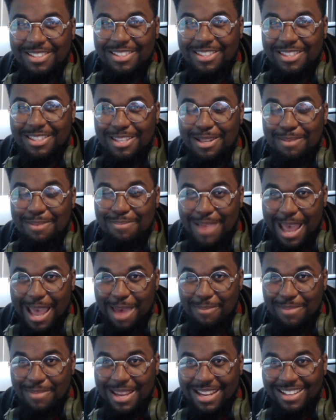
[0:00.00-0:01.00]
than
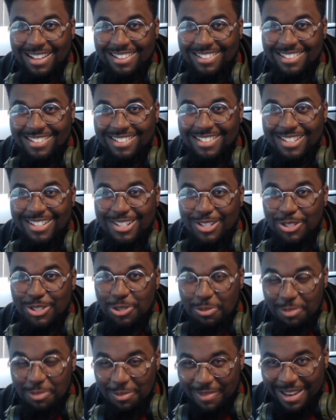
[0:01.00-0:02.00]
Batman,
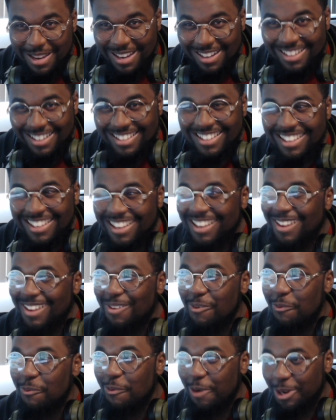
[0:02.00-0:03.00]
Superman,
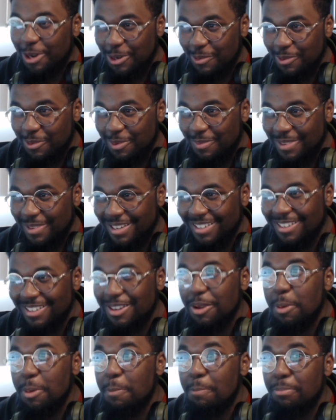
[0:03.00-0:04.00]
and Wonder Woman.
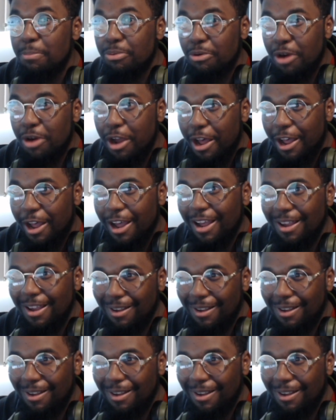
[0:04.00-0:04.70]
Bruh.